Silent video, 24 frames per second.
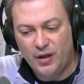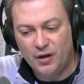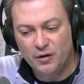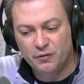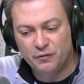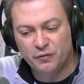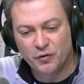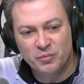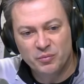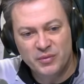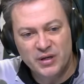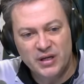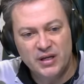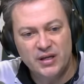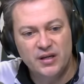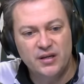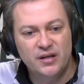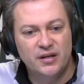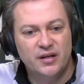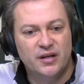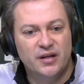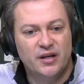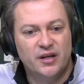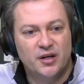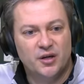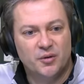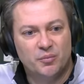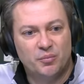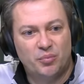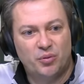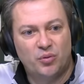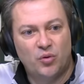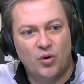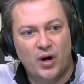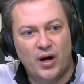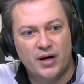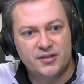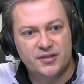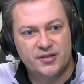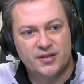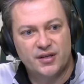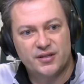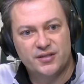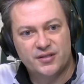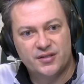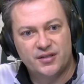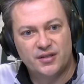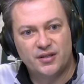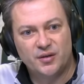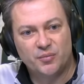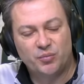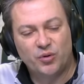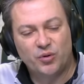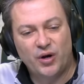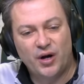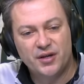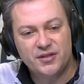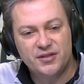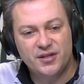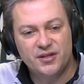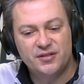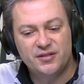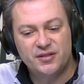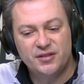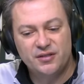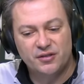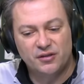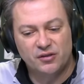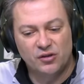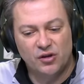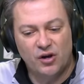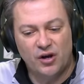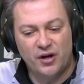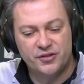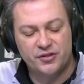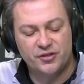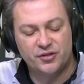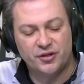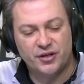for me, processing the loss,